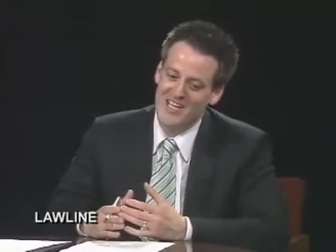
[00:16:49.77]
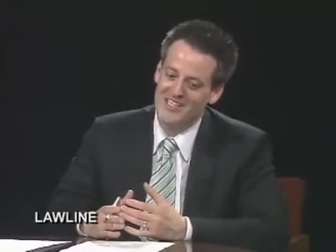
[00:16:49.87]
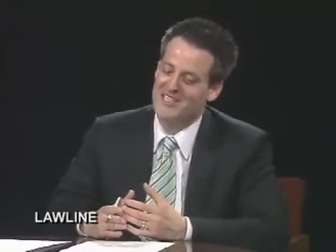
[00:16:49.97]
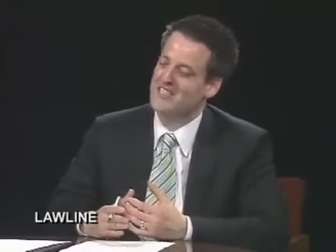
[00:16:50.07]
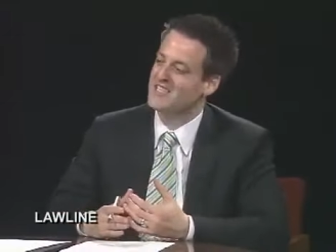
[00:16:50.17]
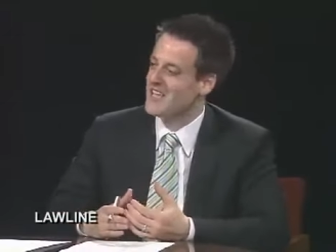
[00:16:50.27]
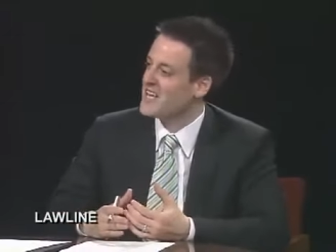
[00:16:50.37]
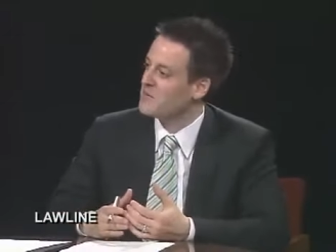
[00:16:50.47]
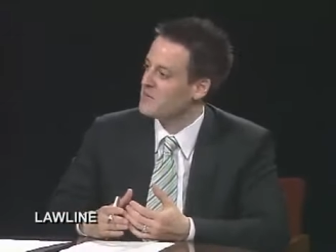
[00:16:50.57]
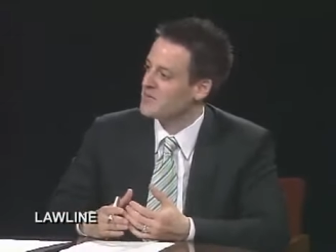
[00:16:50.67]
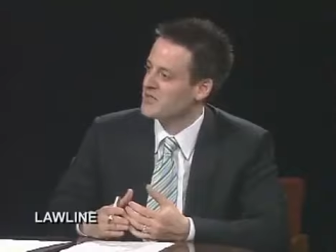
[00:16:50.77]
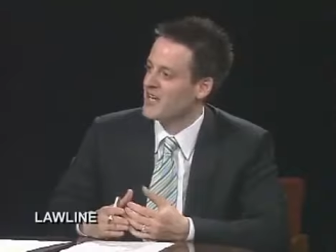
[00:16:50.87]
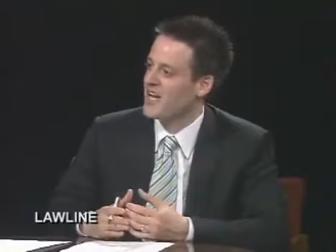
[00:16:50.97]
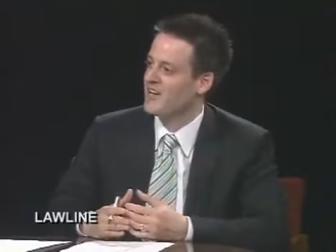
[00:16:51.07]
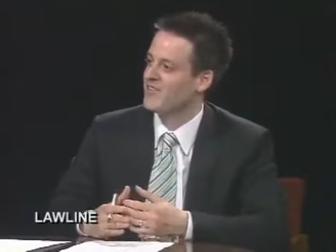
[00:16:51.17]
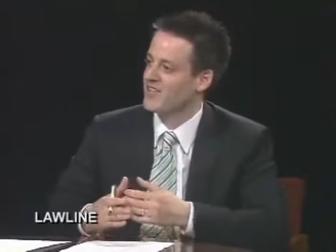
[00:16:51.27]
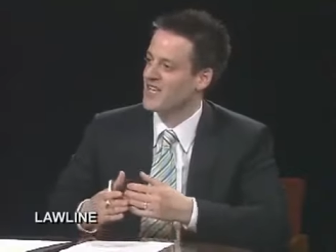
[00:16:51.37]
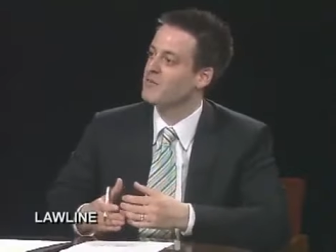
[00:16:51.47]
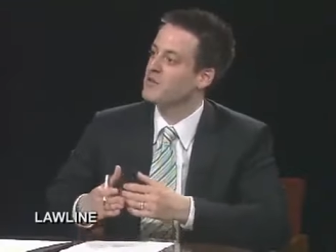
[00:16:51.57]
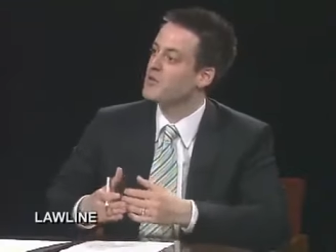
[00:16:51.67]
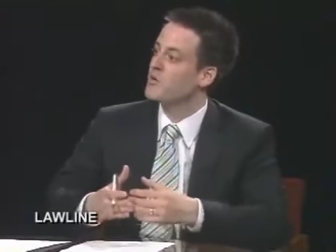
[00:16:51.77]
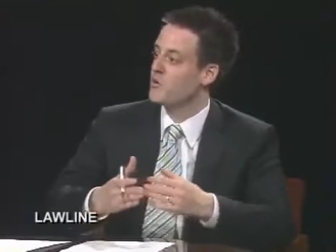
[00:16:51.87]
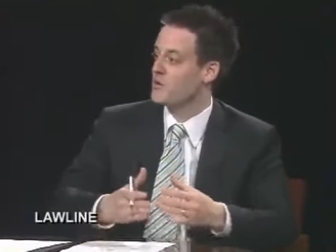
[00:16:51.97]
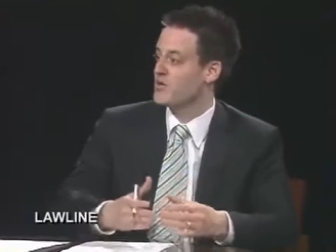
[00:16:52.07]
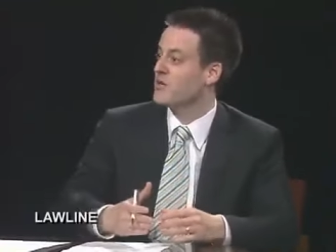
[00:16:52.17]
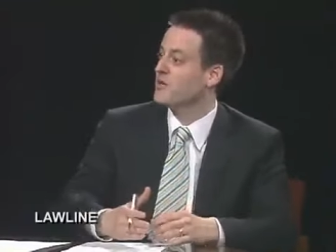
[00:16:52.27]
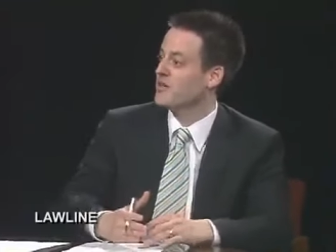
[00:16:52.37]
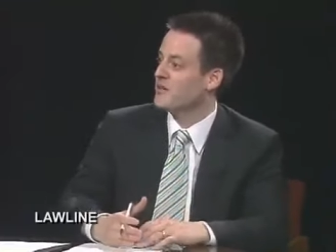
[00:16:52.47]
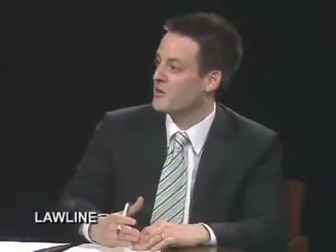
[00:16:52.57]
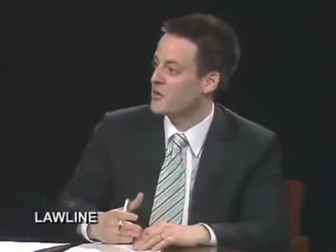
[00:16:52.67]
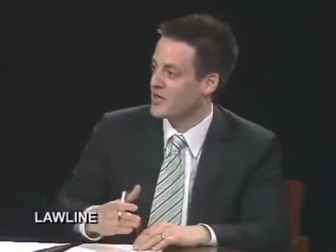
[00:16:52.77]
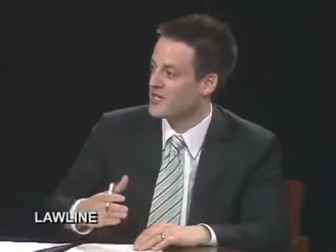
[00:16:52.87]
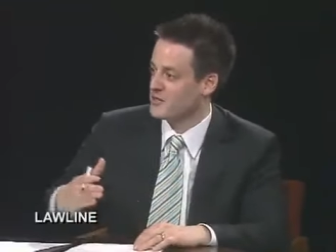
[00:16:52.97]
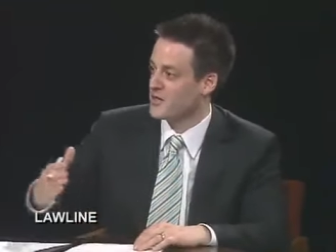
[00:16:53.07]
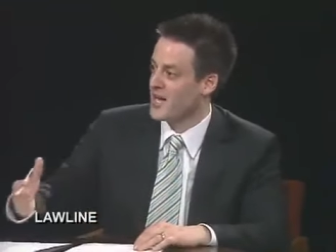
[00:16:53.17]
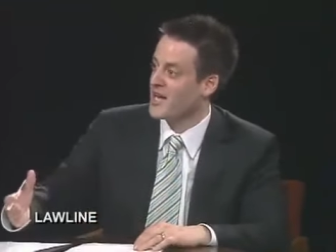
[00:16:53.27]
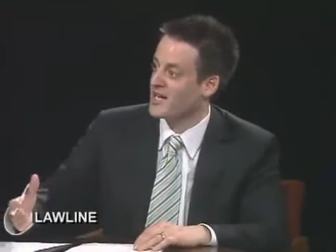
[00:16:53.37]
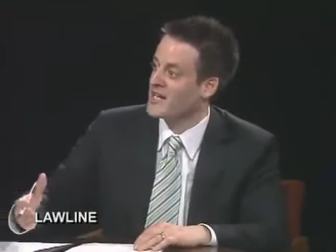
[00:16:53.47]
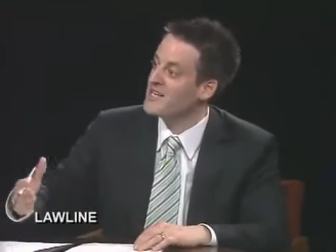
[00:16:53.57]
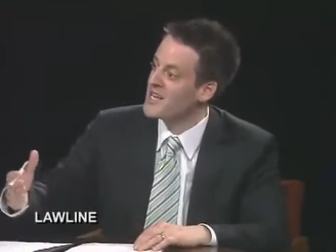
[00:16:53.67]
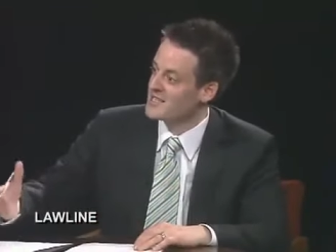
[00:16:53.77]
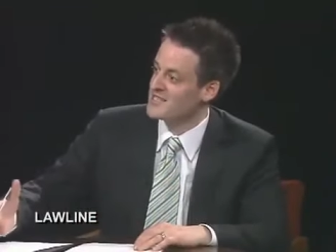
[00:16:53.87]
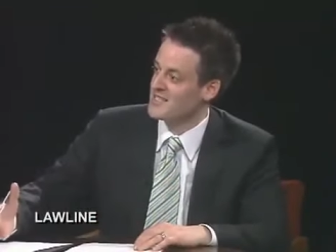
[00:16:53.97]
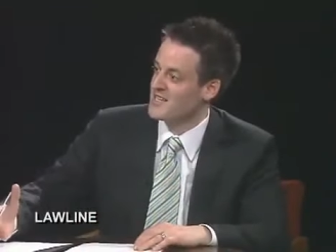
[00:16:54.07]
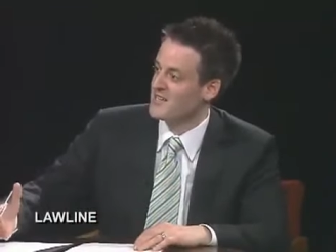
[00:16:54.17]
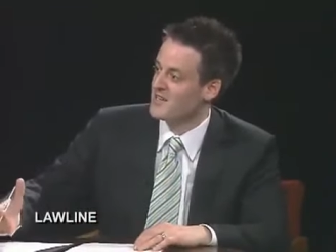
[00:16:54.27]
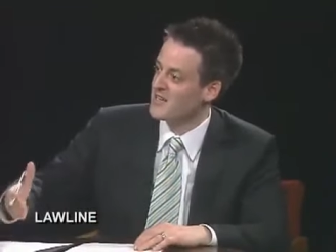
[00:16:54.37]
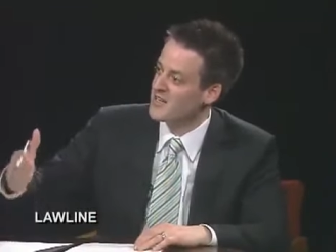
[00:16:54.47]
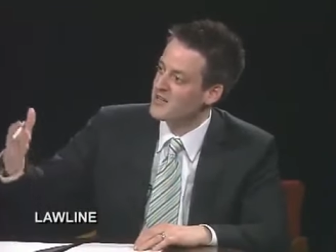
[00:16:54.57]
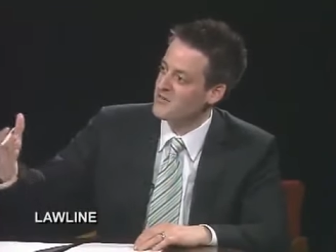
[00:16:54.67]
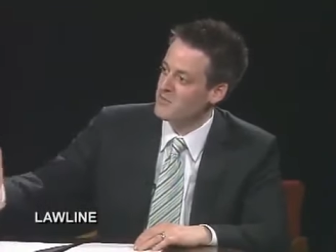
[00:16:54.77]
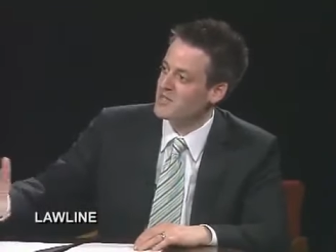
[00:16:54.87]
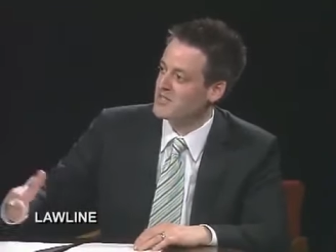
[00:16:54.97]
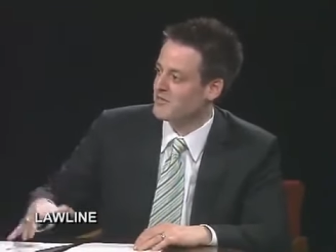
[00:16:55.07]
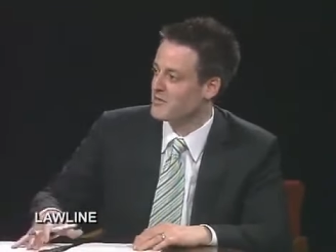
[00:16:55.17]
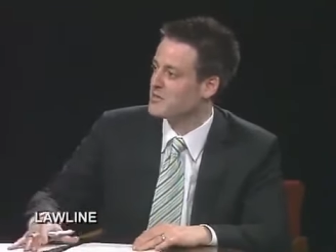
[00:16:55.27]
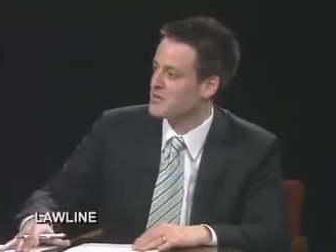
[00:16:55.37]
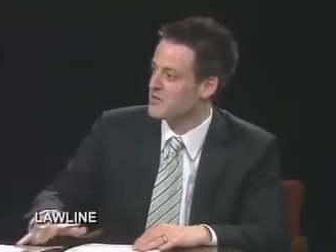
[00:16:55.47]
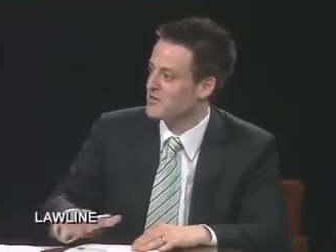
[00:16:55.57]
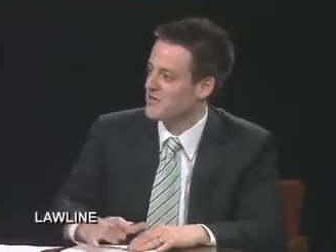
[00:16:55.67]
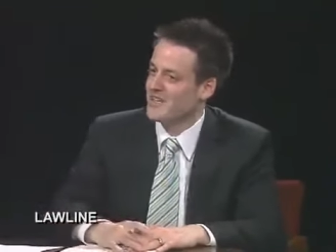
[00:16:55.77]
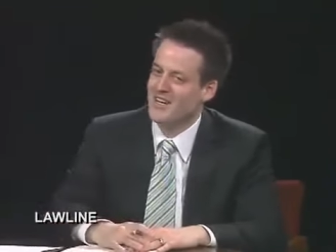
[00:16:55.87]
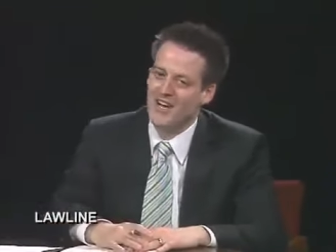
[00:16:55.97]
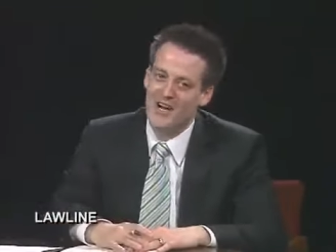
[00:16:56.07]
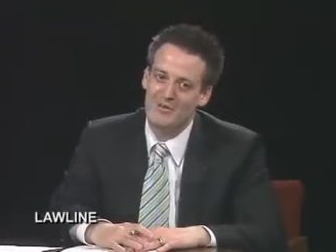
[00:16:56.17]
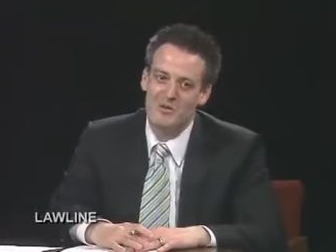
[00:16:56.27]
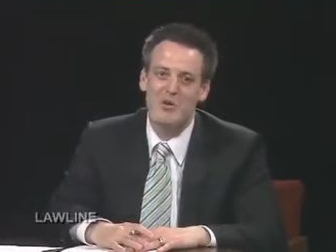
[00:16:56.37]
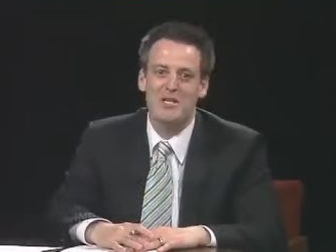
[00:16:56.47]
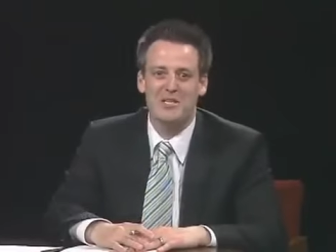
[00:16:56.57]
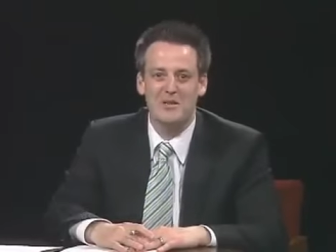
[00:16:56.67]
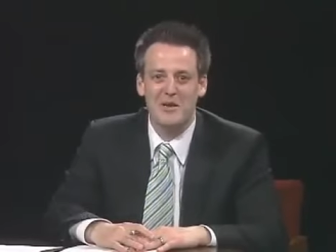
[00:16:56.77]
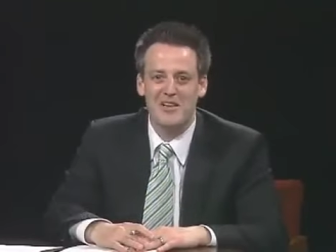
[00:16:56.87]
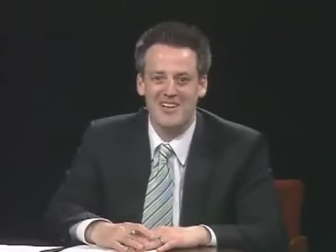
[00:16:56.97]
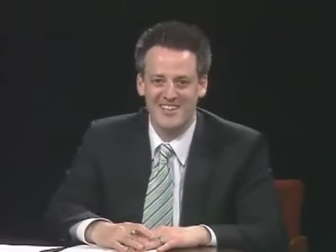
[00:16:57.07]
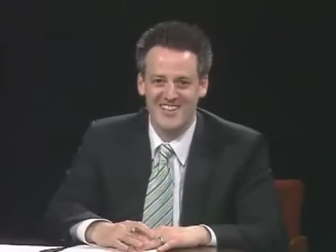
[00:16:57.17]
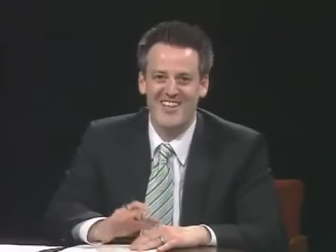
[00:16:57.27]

is it sustainable to kind of keep doing what we're doing, or is organic a necessary means to the future? Uh, you're watching Lawline.